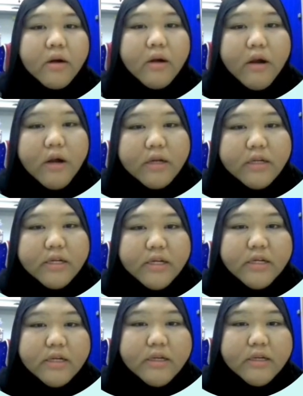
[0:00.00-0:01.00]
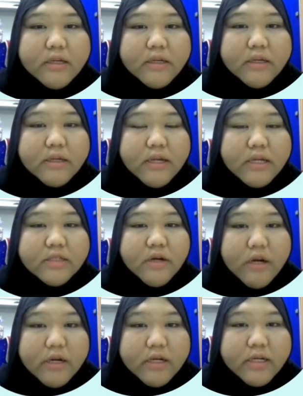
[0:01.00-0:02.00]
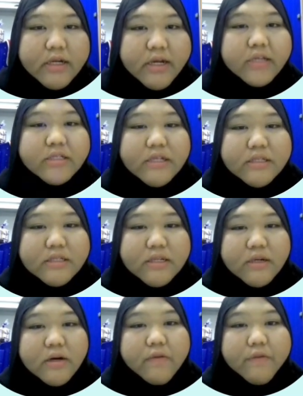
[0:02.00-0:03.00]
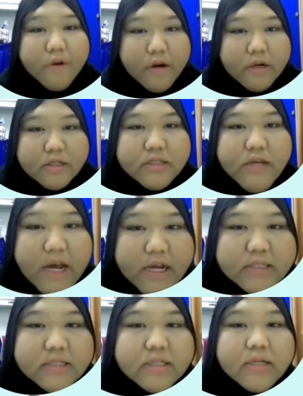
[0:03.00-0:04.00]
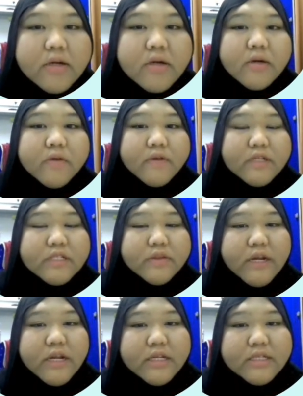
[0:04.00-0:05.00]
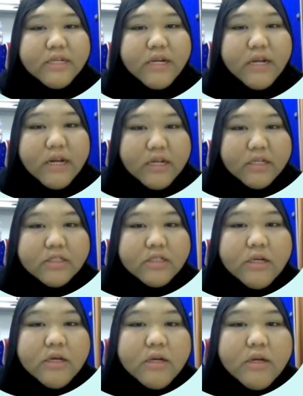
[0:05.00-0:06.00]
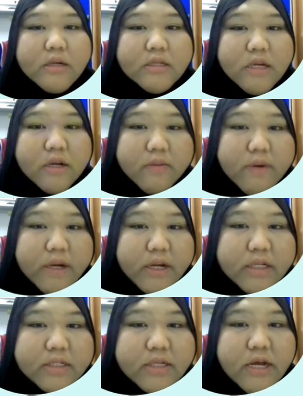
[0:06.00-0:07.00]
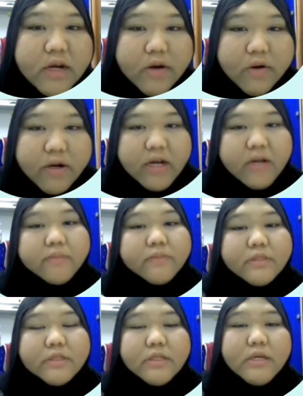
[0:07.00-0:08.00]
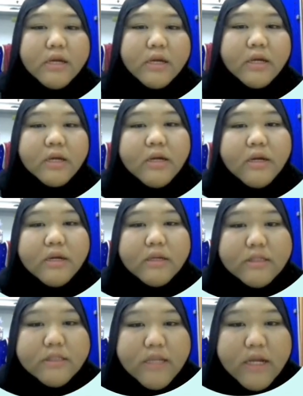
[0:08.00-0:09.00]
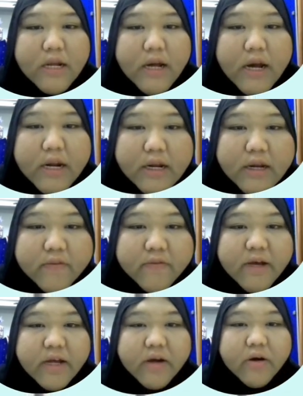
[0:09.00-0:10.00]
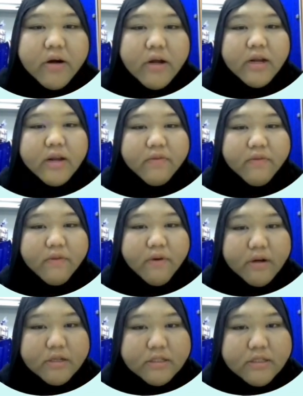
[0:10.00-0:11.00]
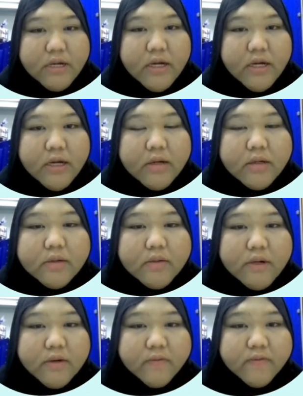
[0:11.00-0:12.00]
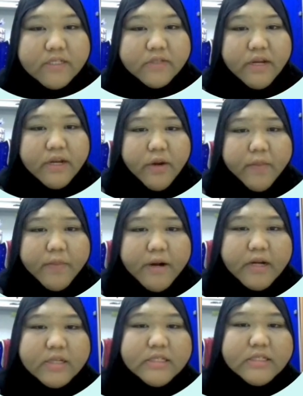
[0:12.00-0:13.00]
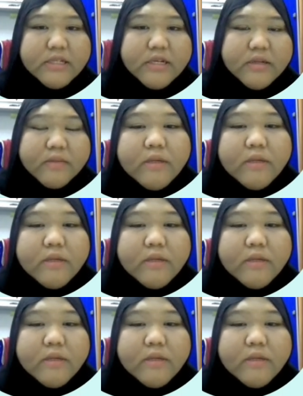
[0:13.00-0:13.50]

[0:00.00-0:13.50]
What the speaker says: All the ancestor of course X. First one is English. Second one is algorithms. C. Identify all leaf course. The first one operating system,